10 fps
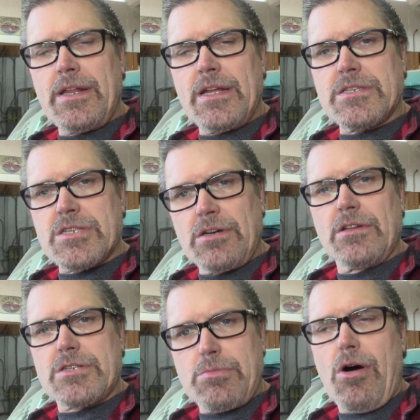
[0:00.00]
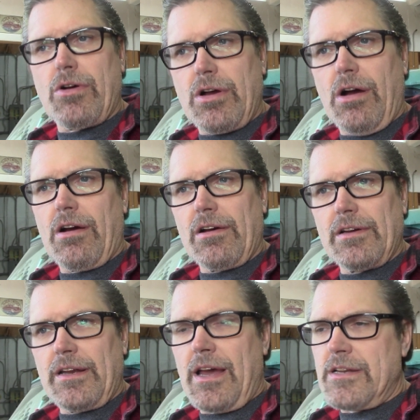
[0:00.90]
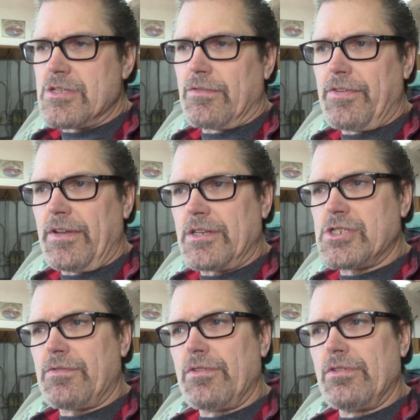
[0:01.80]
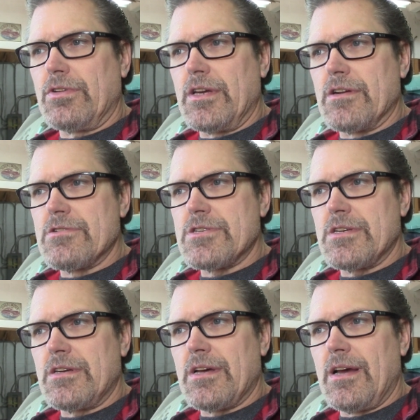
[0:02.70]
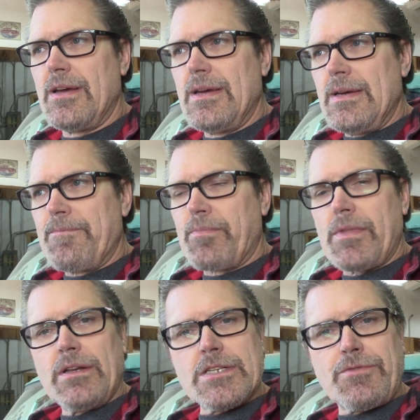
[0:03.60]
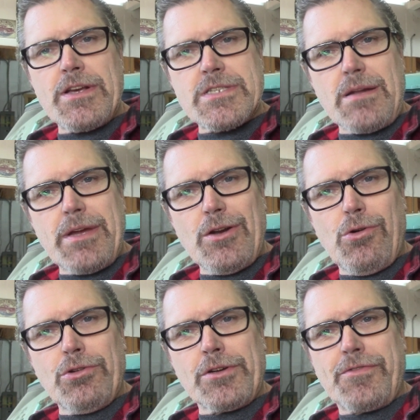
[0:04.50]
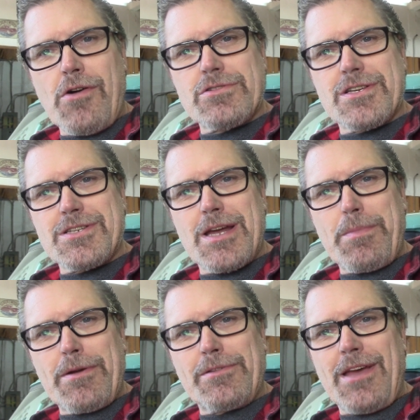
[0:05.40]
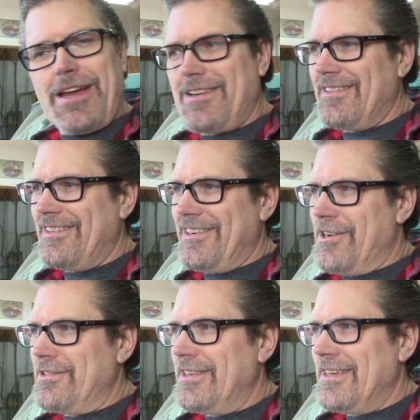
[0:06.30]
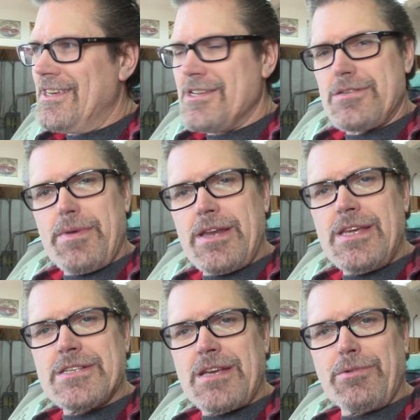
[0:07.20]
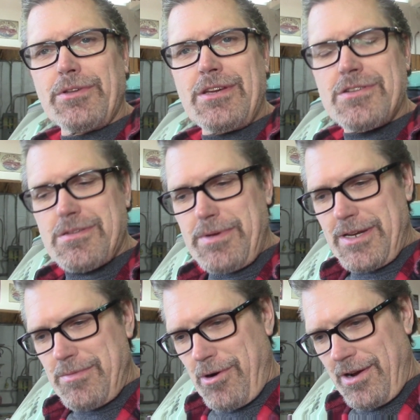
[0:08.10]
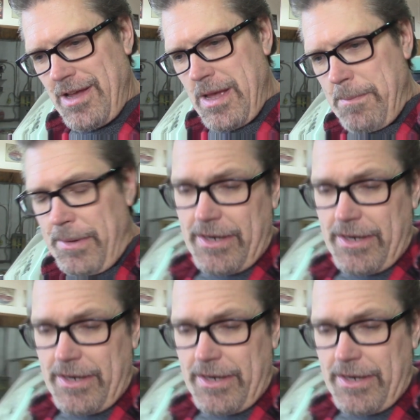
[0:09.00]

it's still a small car, and I just don't feel like shifting through the gears. And let's face it, I'm getting older, folks. I just had a birthday, you know, so my knees ain't what they used to be anymore. But